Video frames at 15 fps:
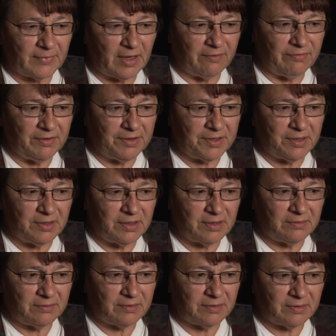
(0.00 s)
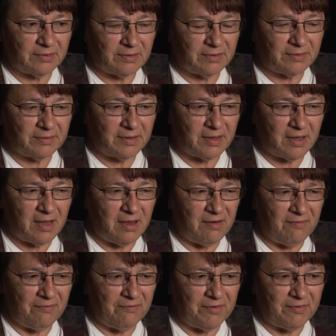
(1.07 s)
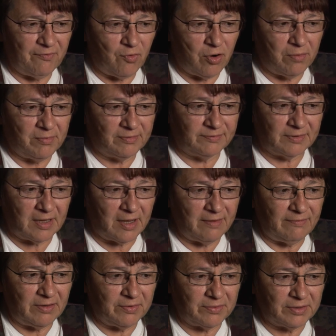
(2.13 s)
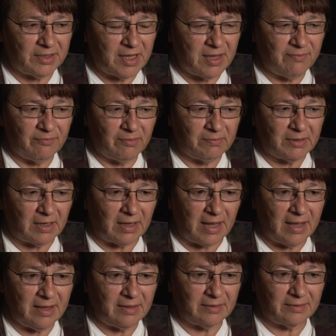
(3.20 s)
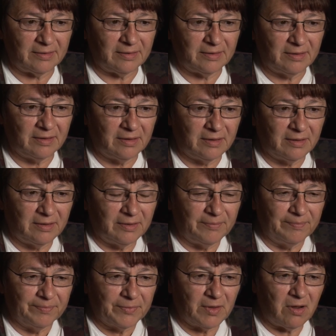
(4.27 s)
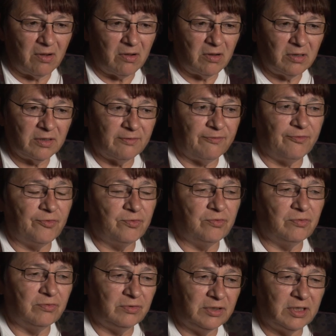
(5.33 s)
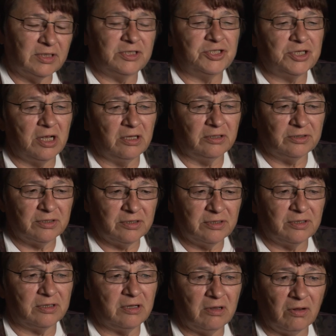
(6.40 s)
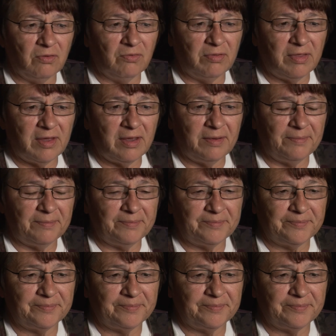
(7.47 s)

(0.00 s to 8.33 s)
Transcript: everything every form of livelihood came from the land all the food, the shelter, the clothing